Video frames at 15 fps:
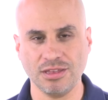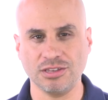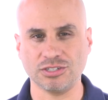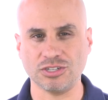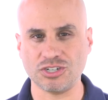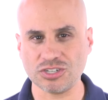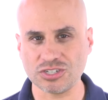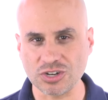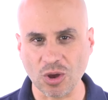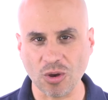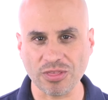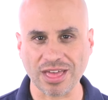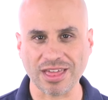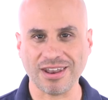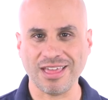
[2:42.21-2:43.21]
So just
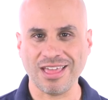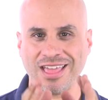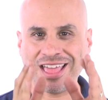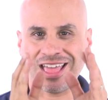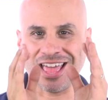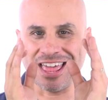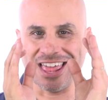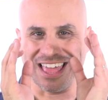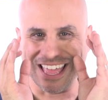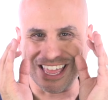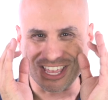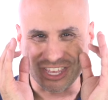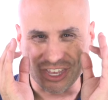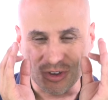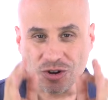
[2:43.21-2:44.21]
know that
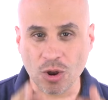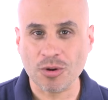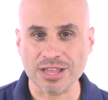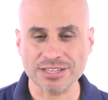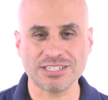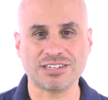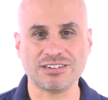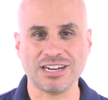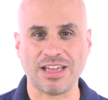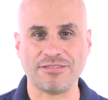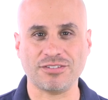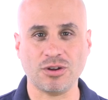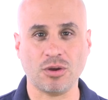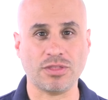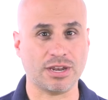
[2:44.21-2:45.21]
you don't necessarily have
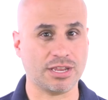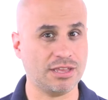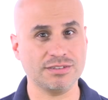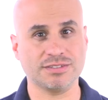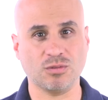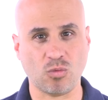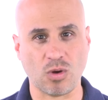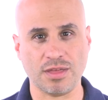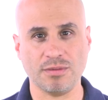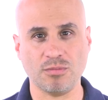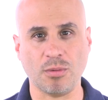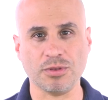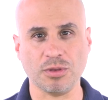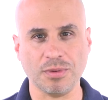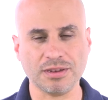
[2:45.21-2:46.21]
to know that he's the one the
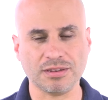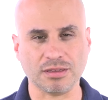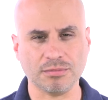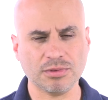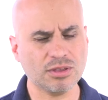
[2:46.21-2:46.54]
moment you meet him.